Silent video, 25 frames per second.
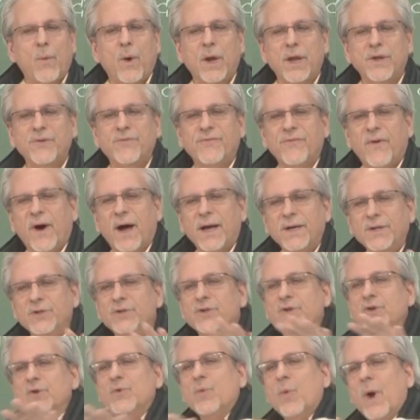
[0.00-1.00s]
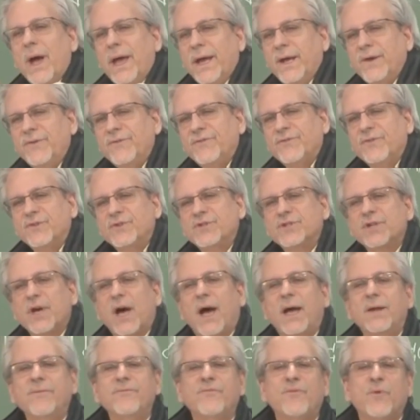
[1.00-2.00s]
I want to find new ways to
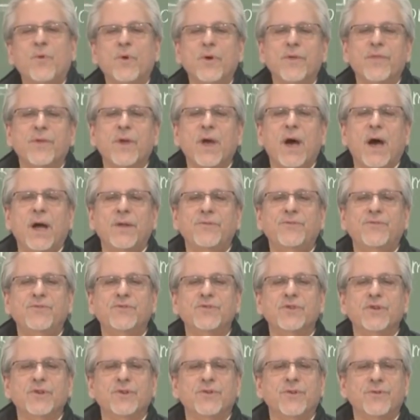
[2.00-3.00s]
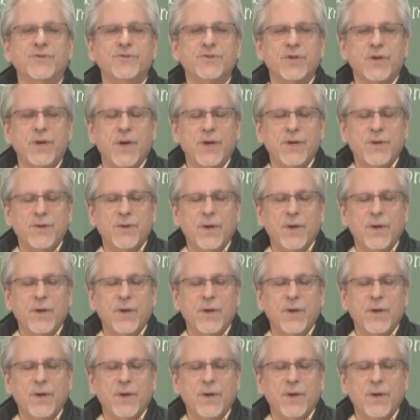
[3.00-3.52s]
shine forth God's church.